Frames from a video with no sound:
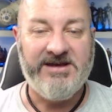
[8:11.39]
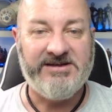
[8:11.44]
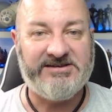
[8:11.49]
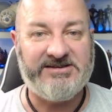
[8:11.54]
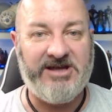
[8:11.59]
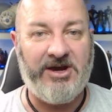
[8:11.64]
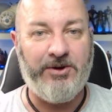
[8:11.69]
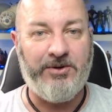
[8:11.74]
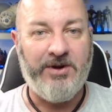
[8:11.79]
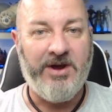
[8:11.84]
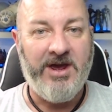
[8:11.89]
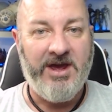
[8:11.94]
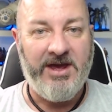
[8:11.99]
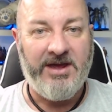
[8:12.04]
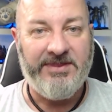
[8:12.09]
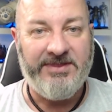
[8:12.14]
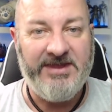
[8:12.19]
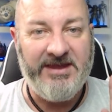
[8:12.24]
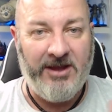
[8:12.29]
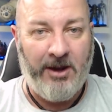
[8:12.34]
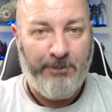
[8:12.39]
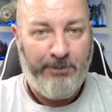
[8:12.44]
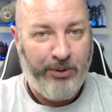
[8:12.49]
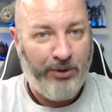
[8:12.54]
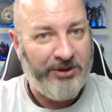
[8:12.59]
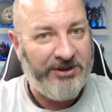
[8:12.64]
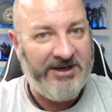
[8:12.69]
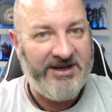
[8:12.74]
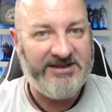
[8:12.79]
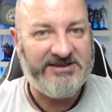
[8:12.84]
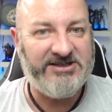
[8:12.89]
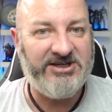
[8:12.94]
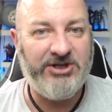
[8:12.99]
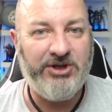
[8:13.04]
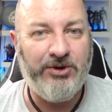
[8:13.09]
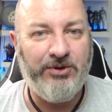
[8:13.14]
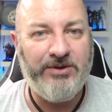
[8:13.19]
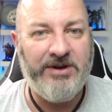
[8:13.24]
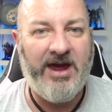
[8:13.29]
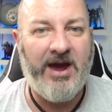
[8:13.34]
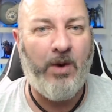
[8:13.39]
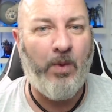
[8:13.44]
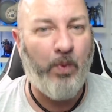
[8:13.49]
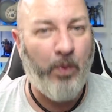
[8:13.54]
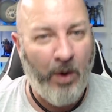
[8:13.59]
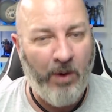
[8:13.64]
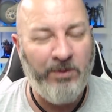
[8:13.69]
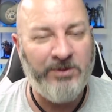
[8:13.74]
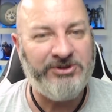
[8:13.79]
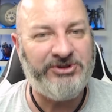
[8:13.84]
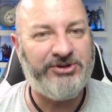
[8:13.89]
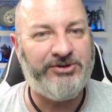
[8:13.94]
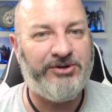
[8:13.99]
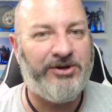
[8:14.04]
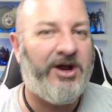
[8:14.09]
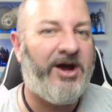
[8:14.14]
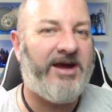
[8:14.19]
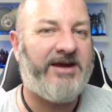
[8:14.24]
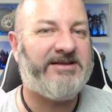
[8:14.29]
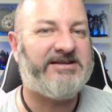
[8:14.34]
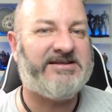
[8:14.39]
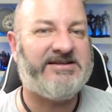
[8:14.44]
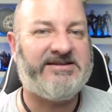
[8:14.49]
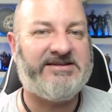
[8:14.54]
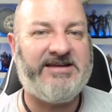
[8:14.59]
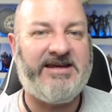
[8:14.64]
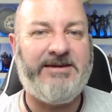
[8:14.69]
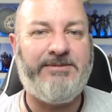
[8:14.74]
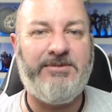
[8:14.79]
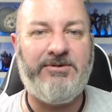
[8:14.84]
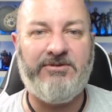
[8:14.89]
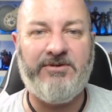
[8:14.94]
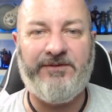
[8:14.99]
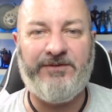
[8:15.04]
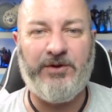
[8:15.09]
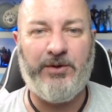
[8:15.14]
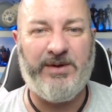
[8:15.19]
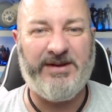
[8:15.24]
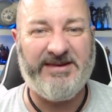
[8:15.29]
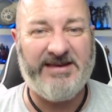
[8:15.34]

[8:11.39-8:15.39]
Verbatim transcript: So I'm putting it to you now. What would you like to see me review?